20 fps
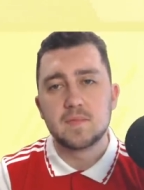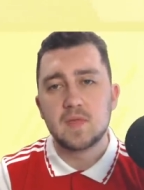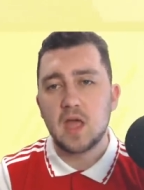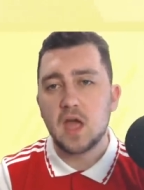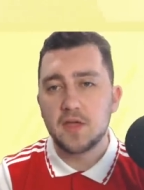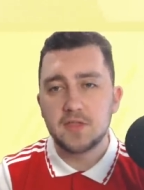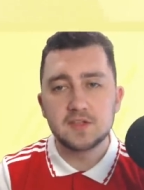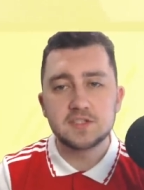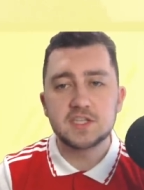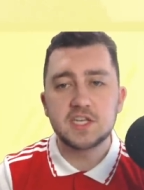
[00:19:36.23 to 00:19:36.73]

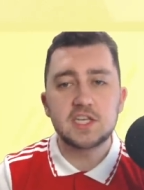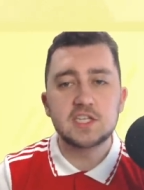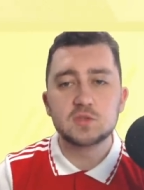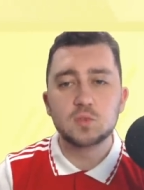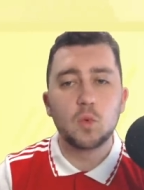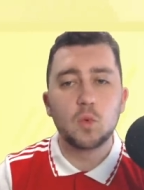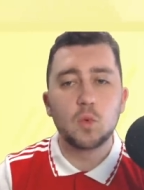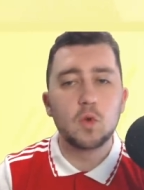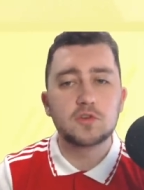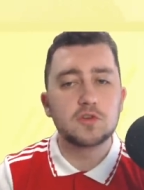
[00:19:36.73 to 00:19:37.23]
Other teams
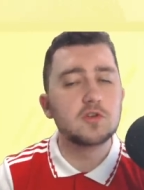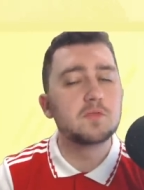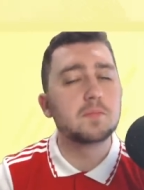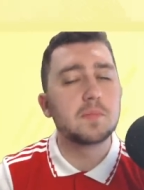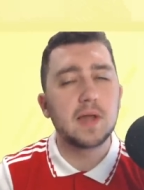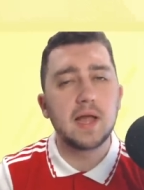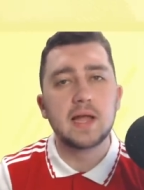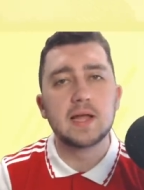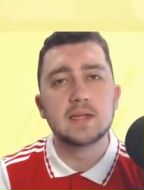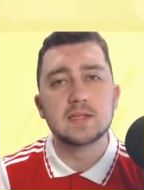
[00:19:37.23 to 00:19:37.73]
want good
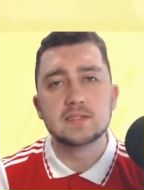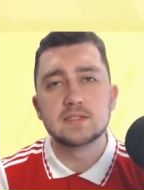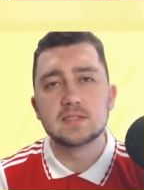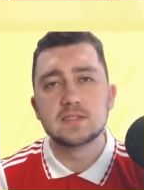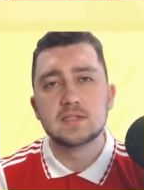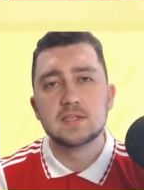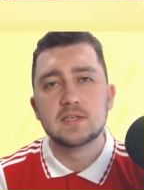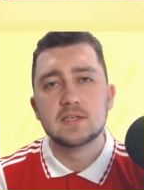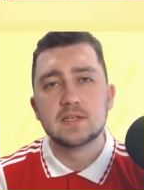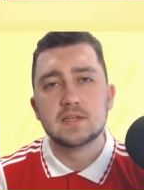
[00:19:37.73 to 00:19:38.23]
players.
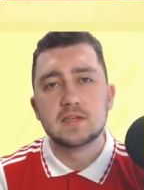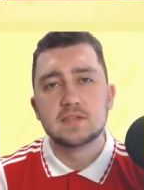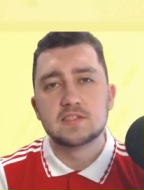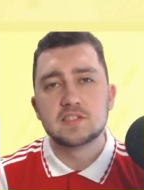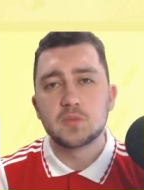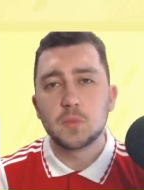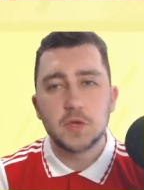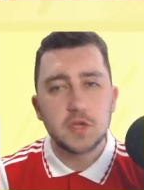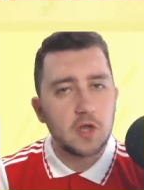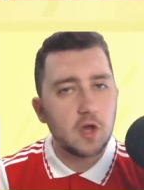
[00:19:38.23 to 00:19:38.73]

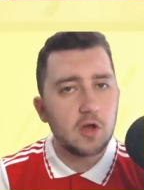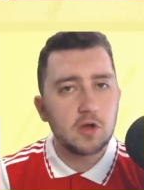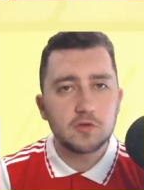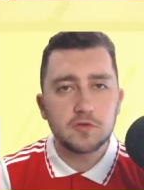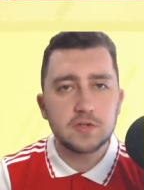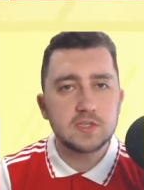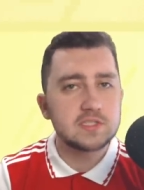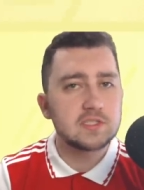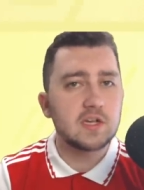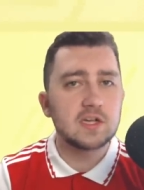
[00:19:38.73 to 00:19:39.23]
So we can't
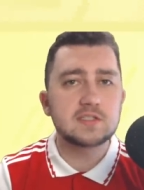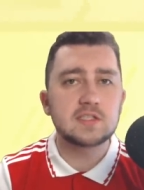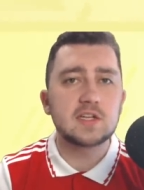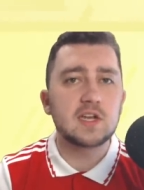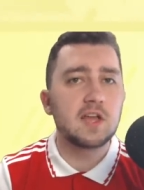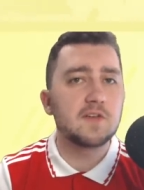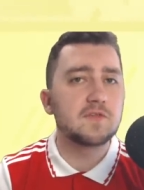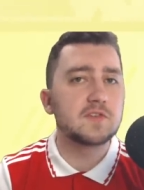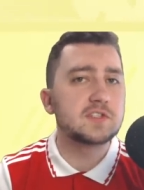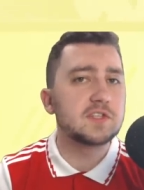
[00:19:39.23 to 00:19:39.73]
criticize the
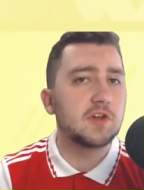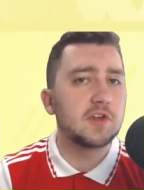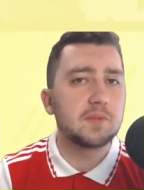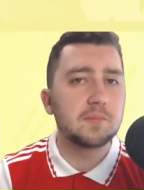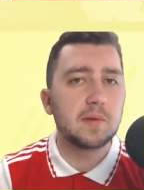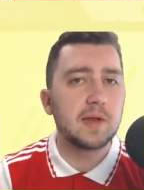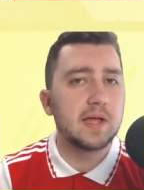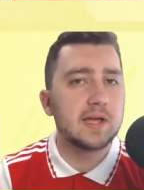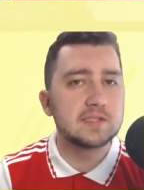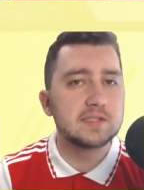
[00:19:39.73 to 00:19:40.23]
club for
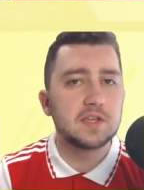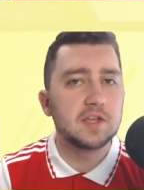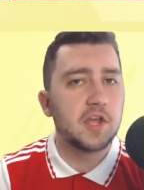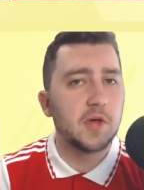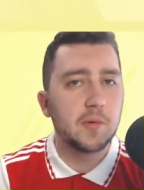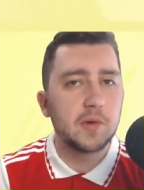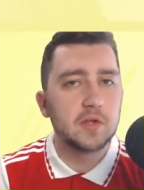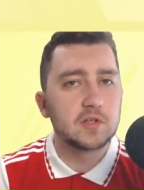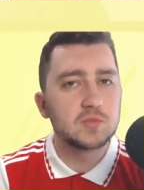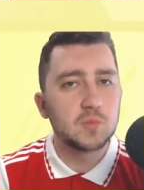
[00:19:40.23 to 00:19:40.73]
signing players that
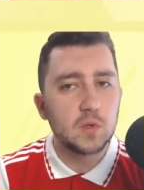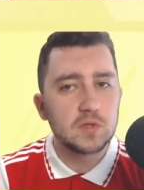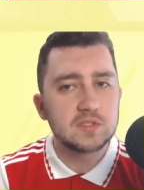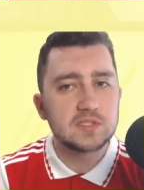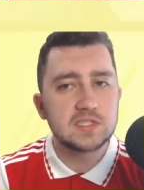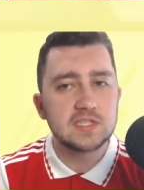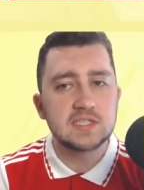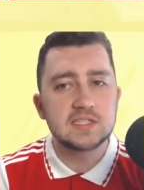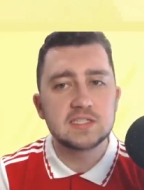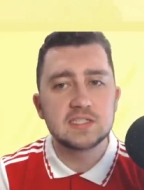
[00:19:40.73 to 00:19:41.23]
no one else
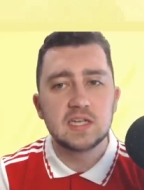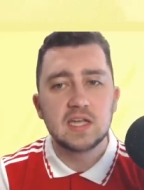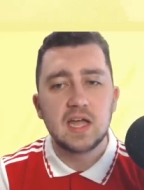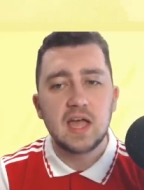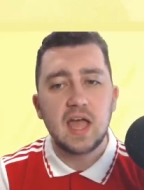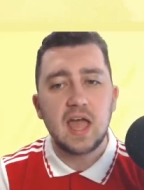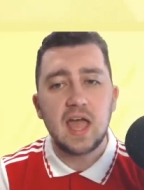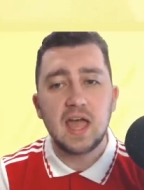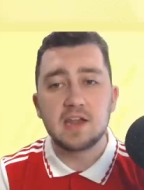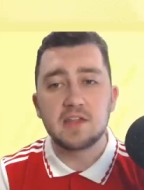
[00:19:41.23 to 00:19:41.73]
wanted
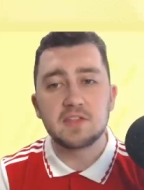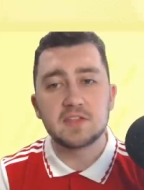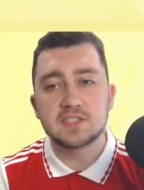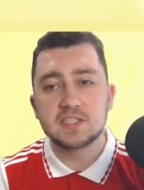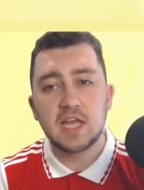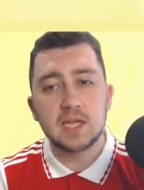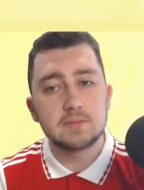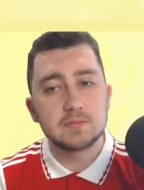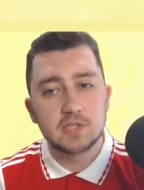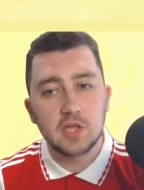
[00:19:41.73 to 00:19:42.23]
and at the
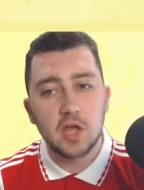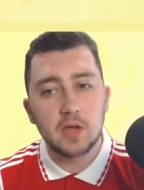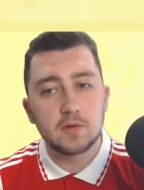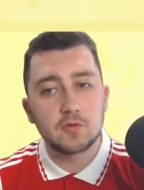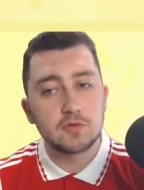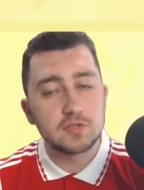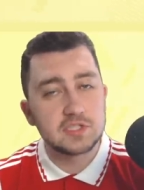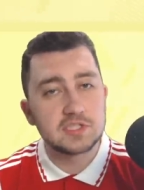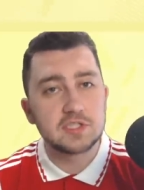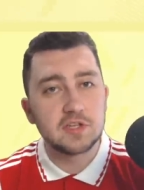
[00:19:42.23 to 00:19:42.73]
same time
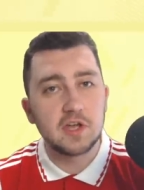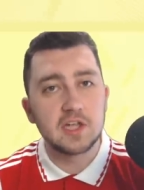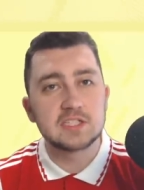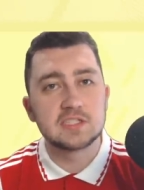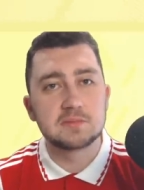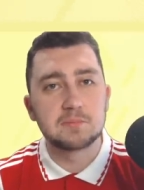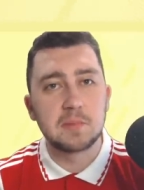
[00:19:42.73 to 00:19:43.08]
criticize